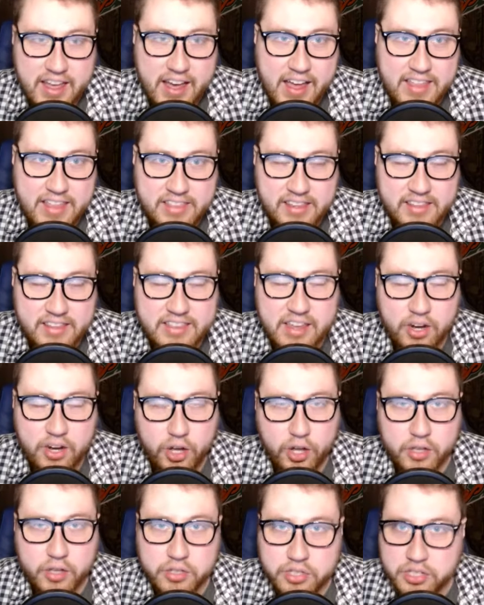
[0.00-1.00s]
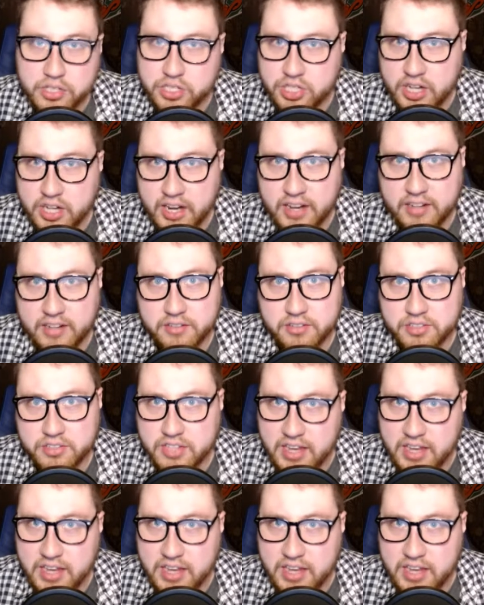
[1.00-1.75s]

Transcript: I think that all should change